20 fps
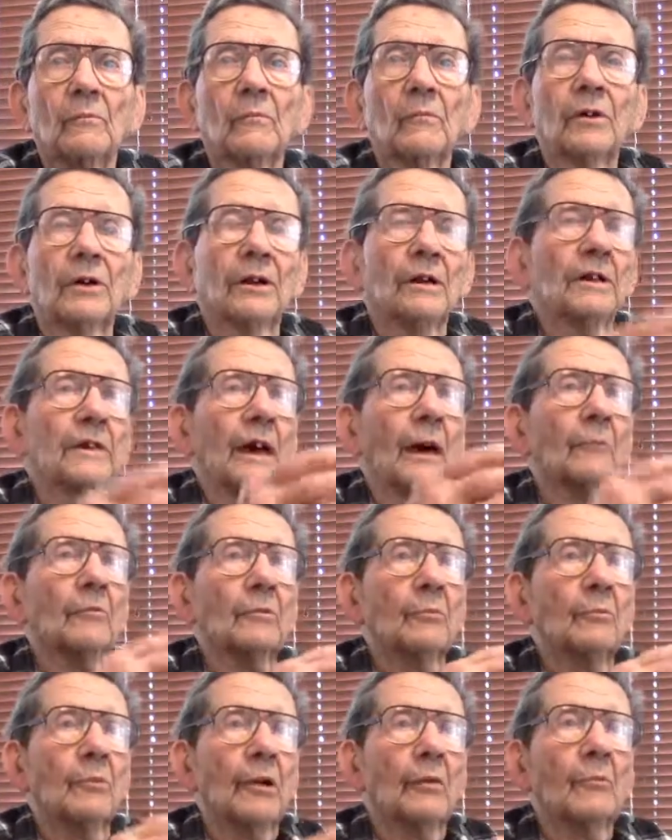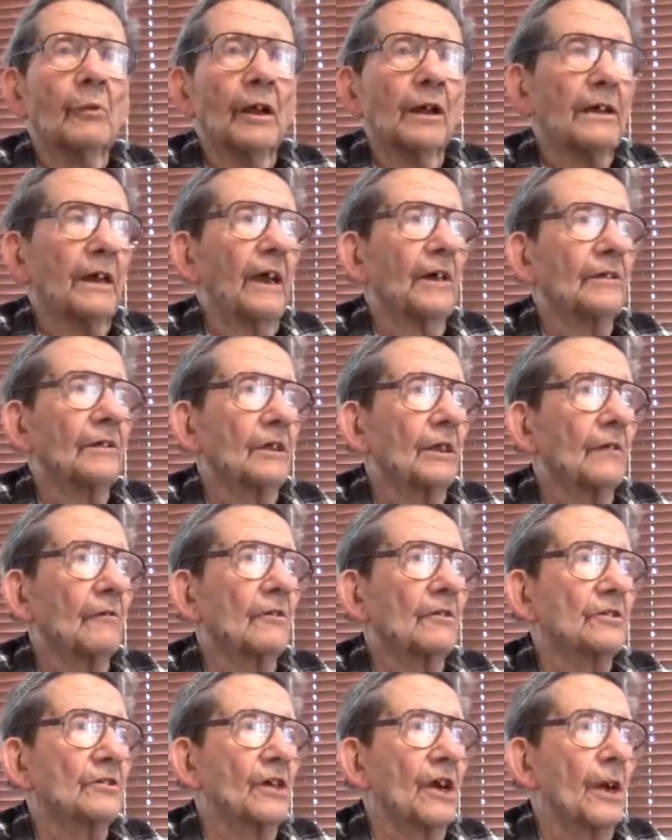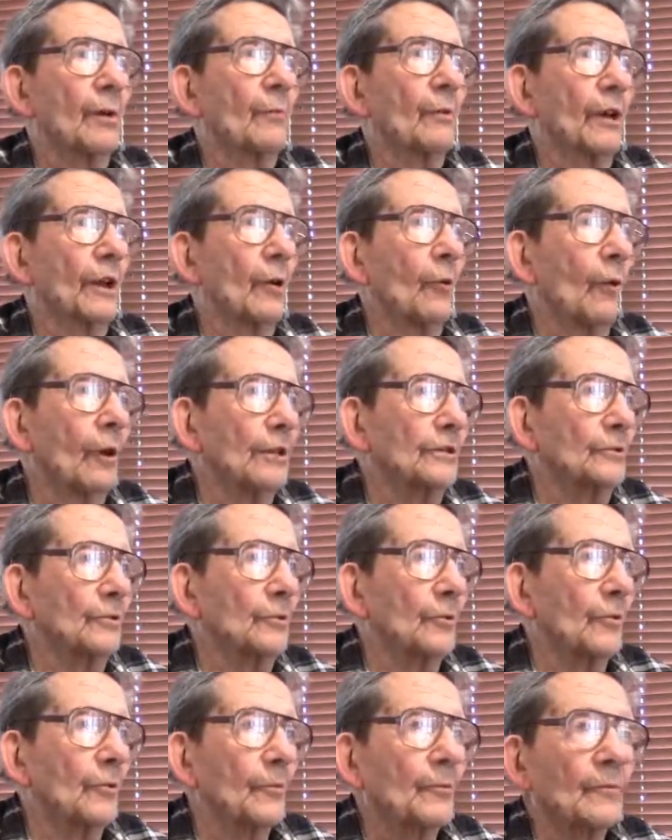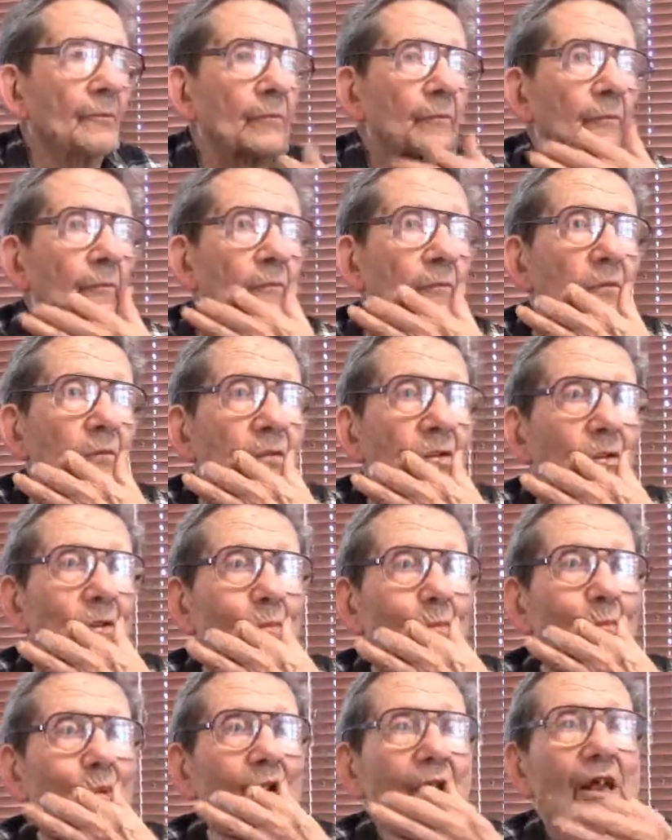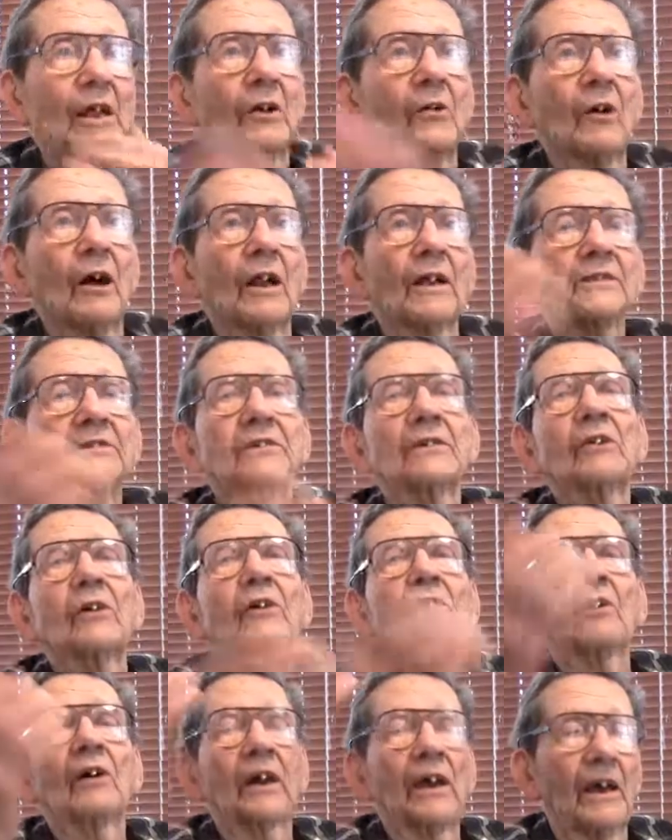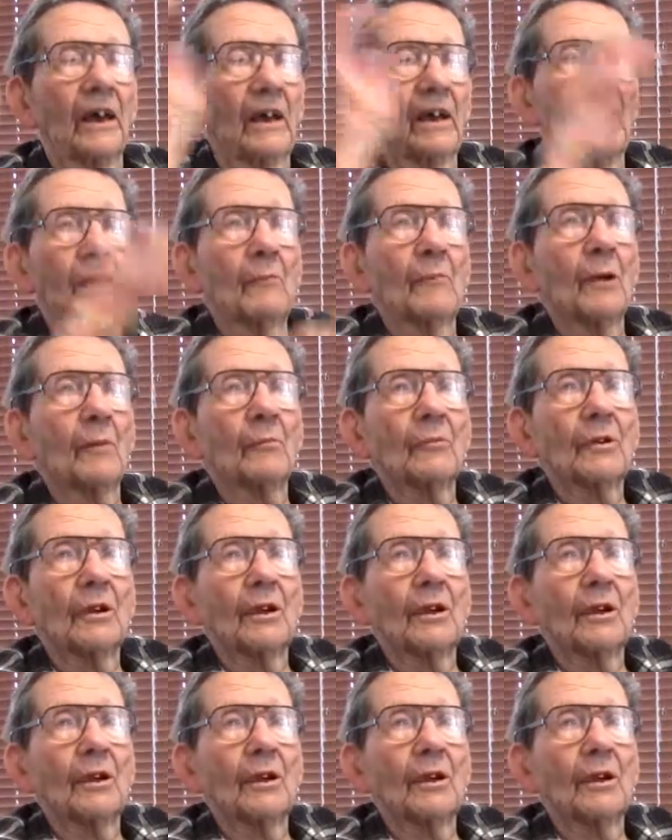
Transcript: it'll come to me, but I can't think of the name when I want to. But later on I'll say, oh hell, I remember.